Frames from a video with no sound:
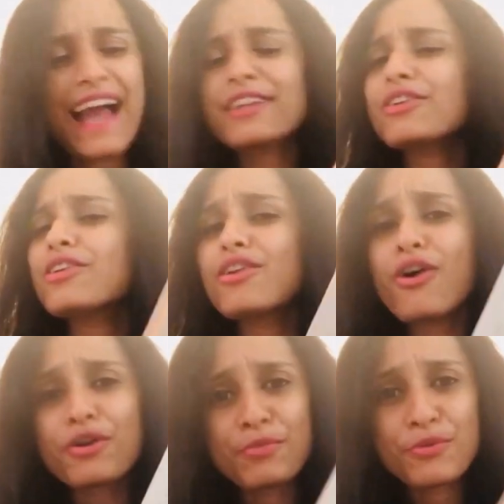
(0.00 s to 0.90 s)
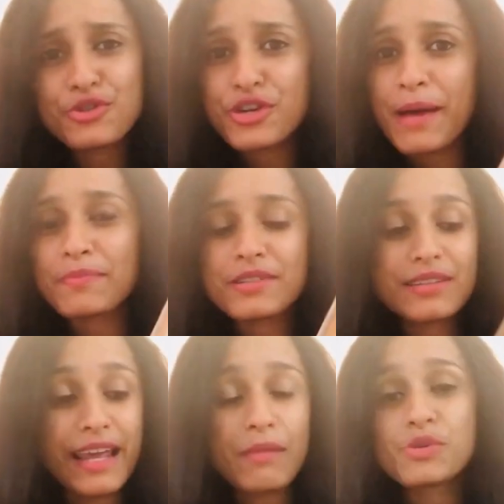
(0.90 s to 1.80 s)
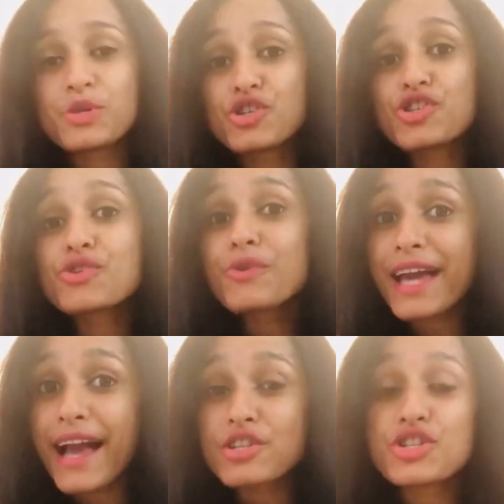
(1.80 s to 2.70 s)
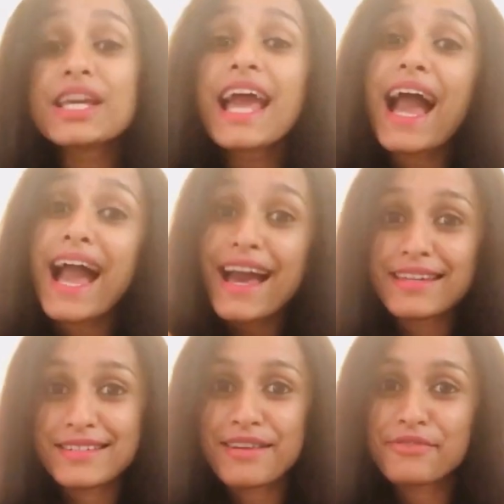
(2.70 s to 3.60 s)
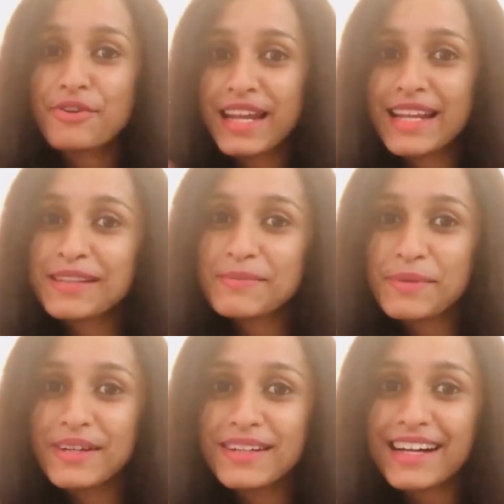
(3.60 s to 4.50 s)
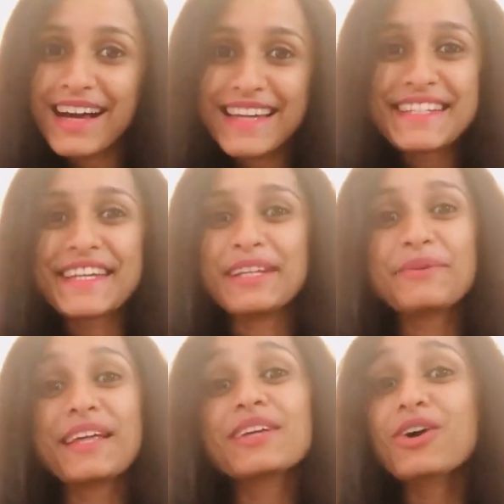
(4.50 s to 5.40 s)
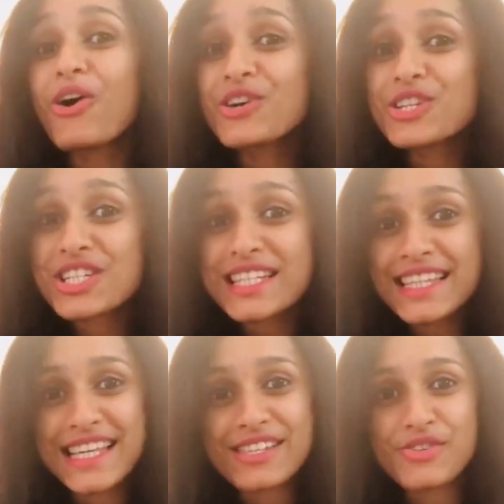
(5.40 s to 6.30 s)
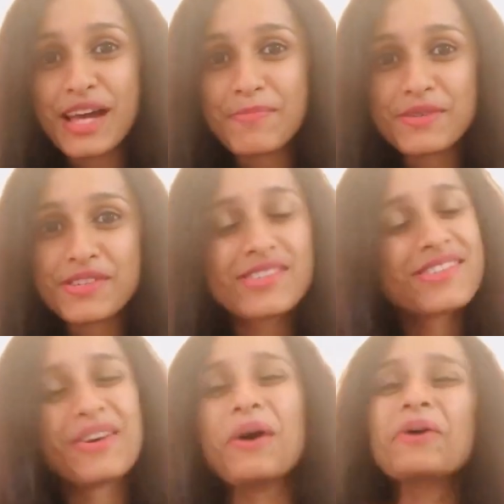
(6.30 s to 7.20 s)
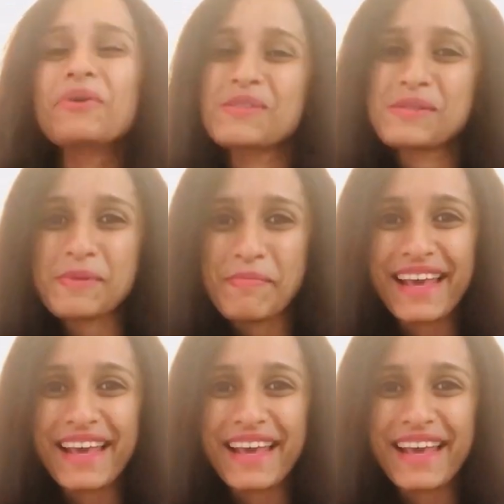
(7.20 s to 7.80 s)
And a lot more chapter names which are so catchy, and after reading the book I can tell you that the content in these chapters are also